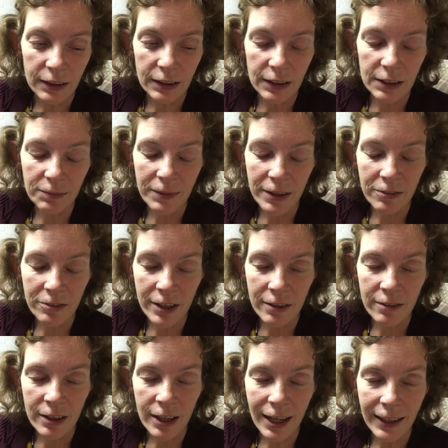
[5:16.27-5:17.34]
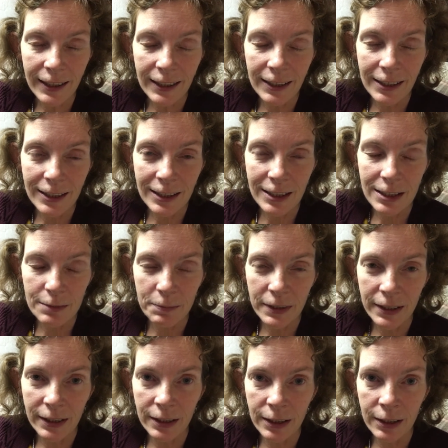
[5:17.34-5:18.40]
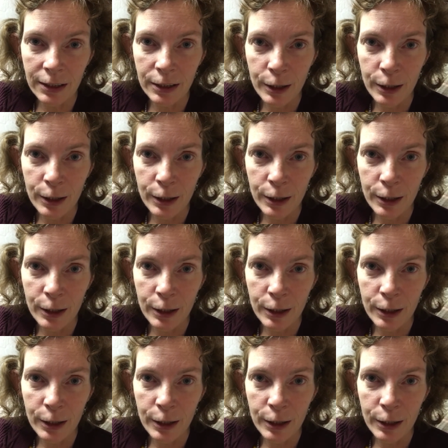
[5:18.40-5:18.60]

just my favorite. I can't explain it.